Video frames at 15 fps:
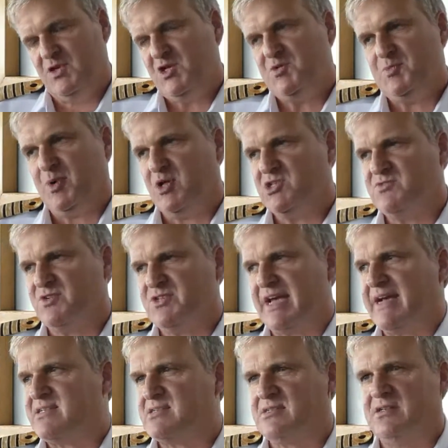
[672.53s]
The response was
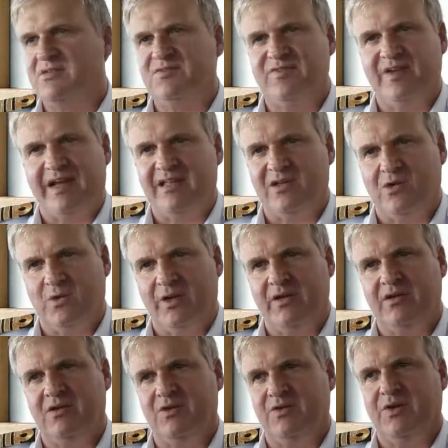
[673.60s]
excellent, very
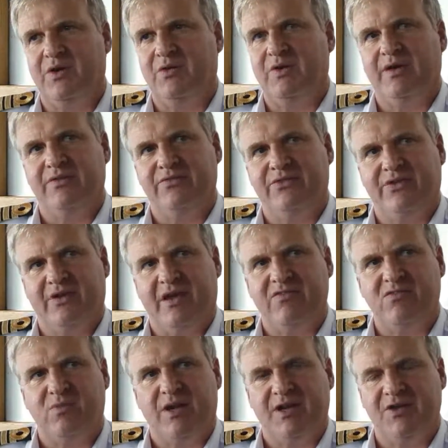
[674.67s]
quick. You know, and
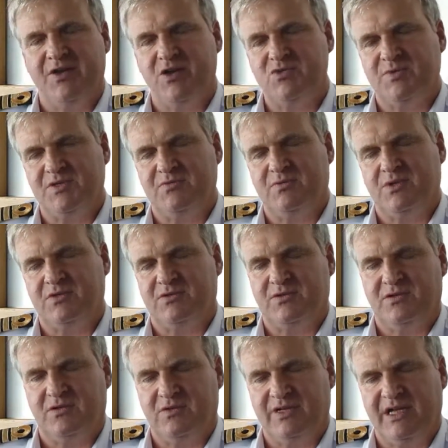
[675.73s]
everybody knows what
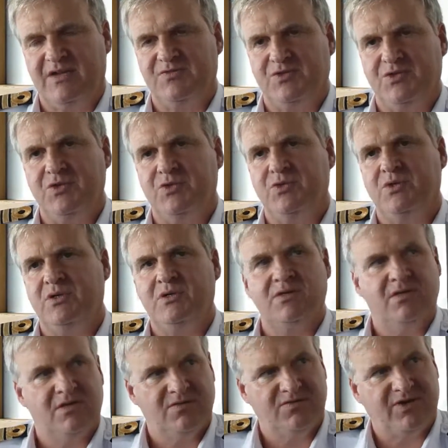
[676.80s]
they have to do.
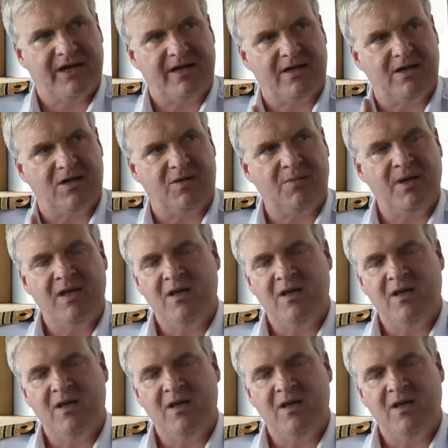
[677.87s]
Fire alarm.